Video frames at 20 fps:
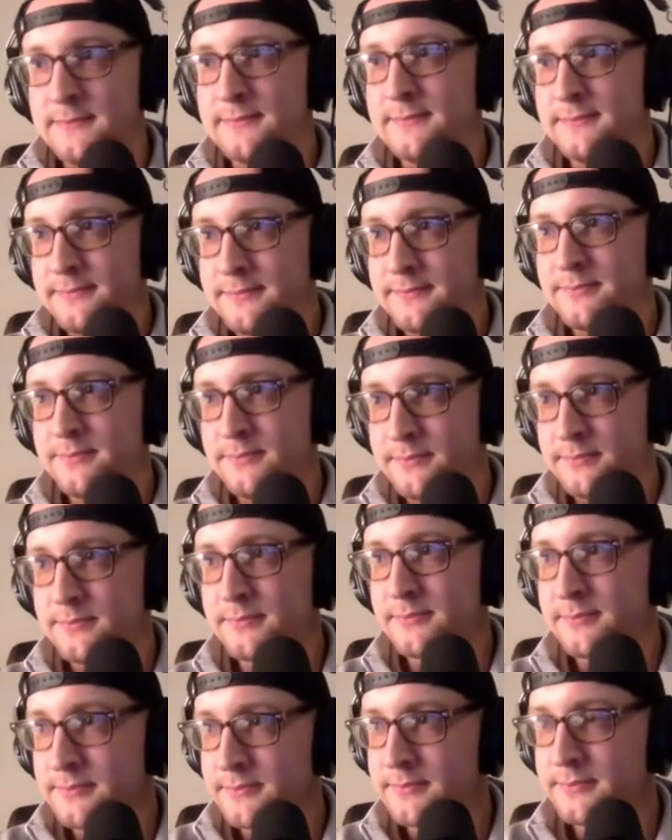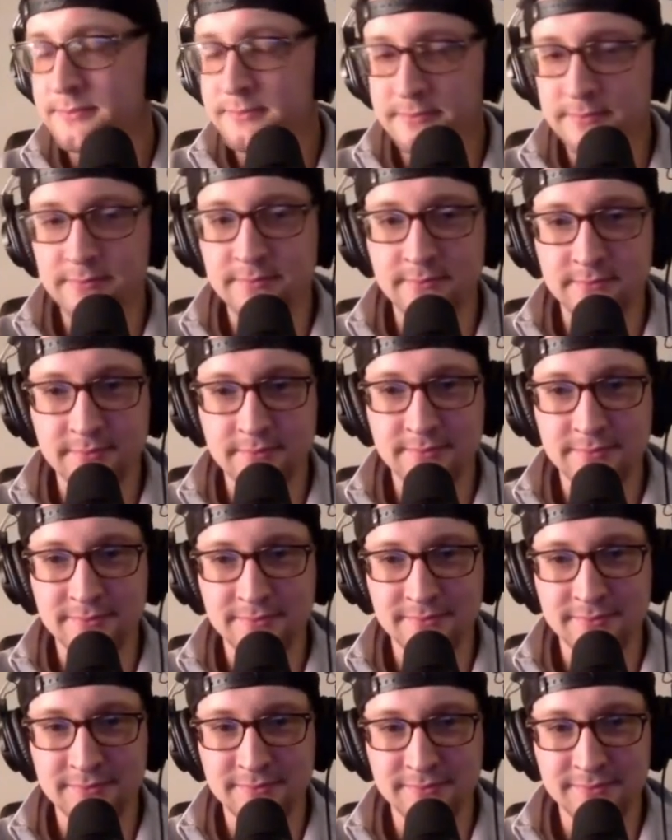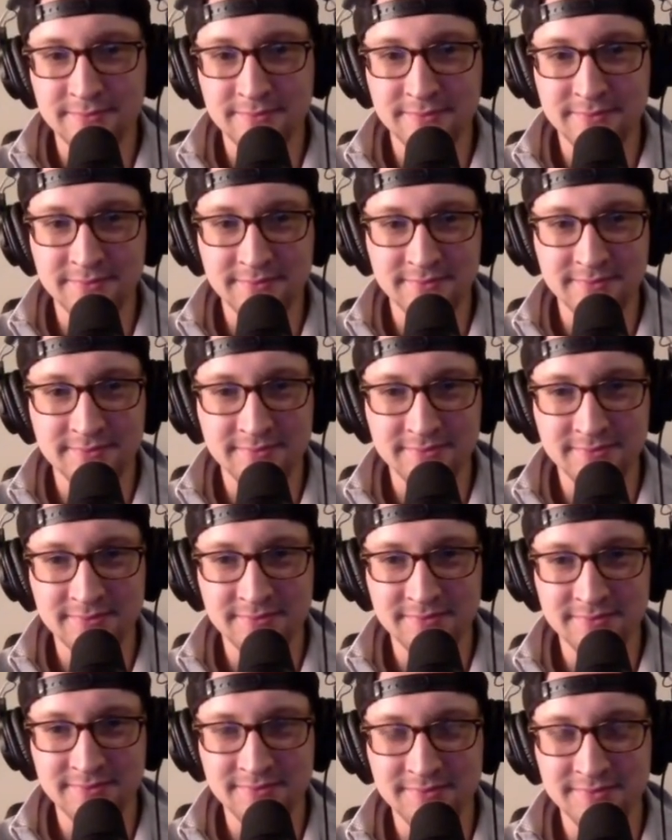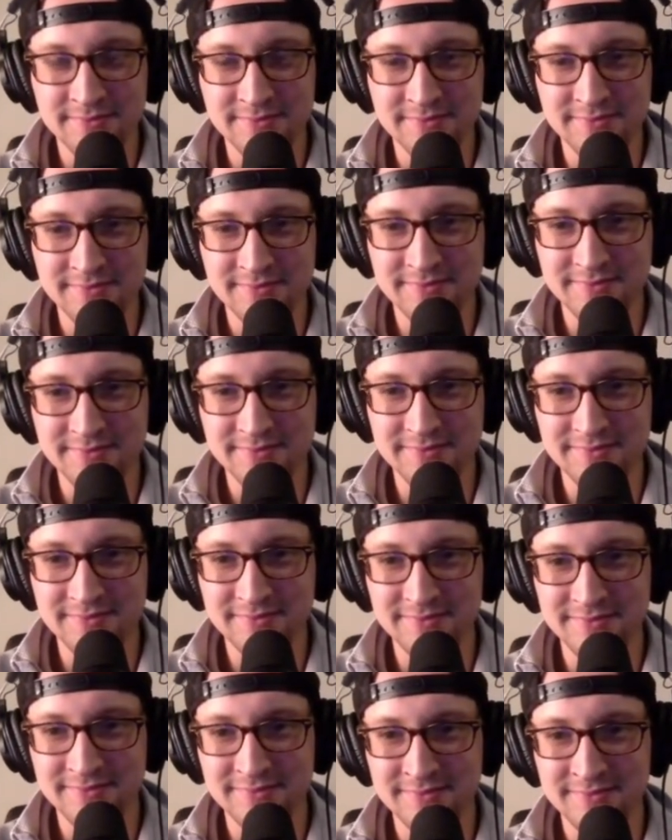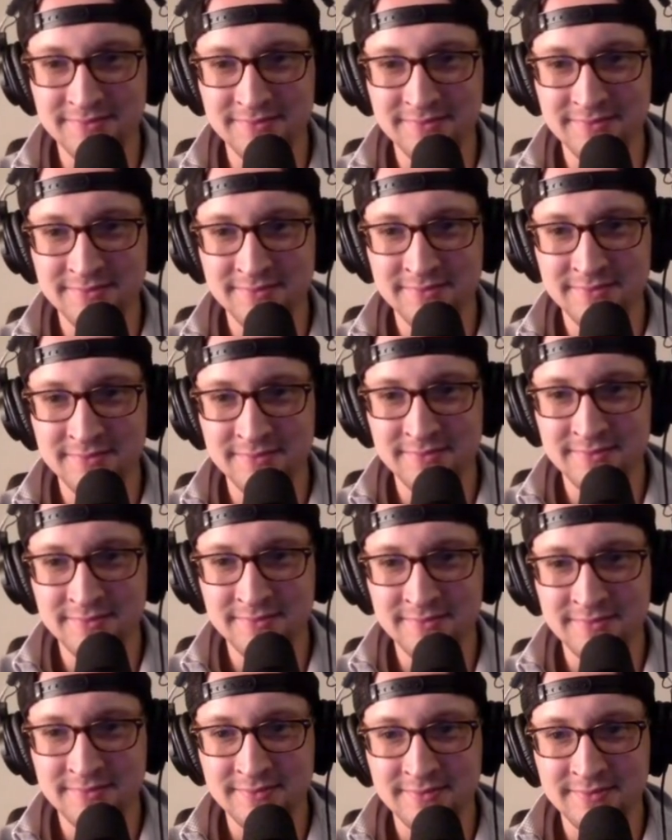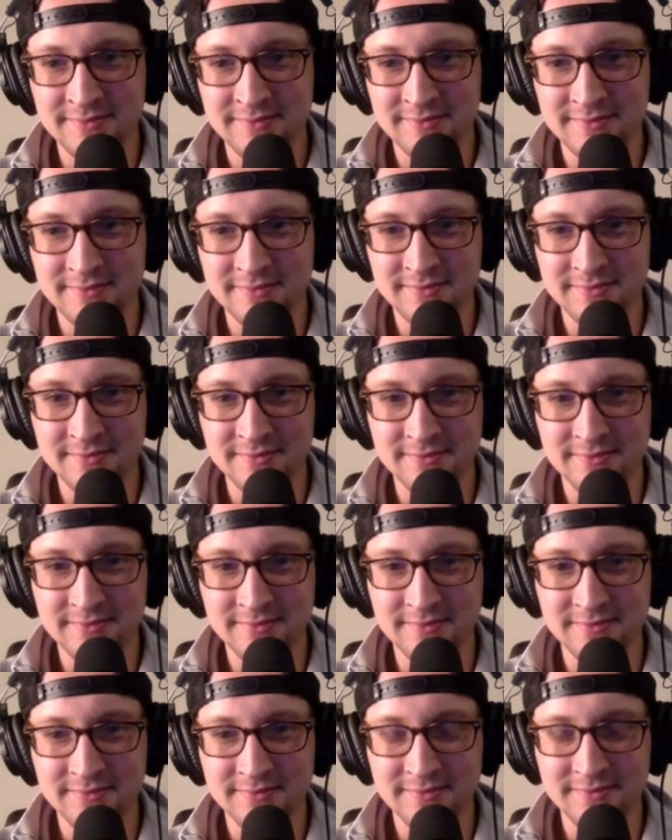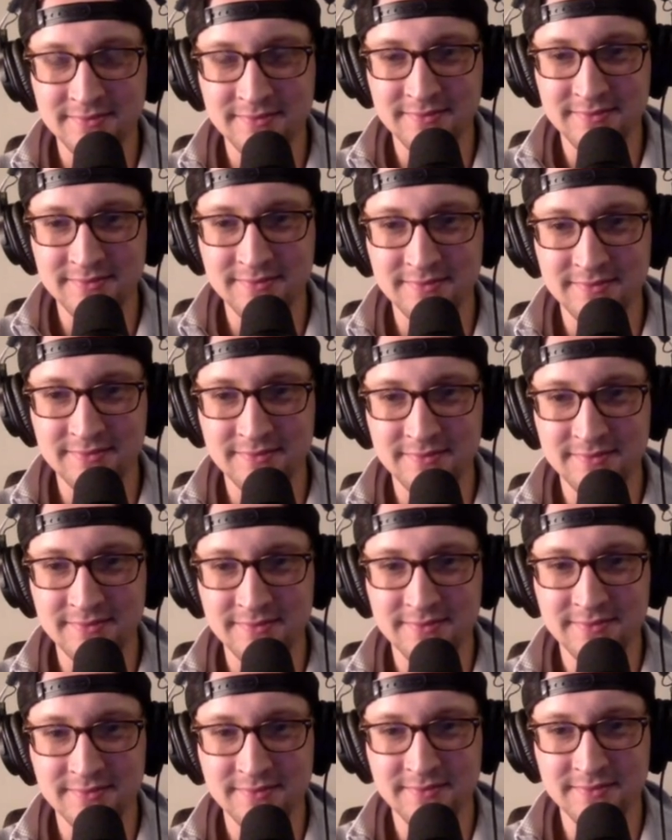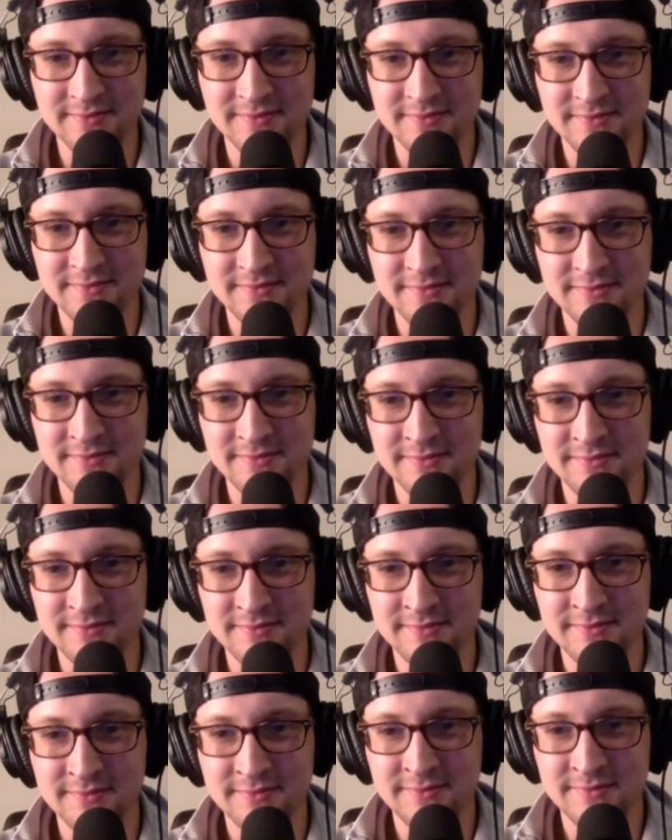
This person isn't speaking.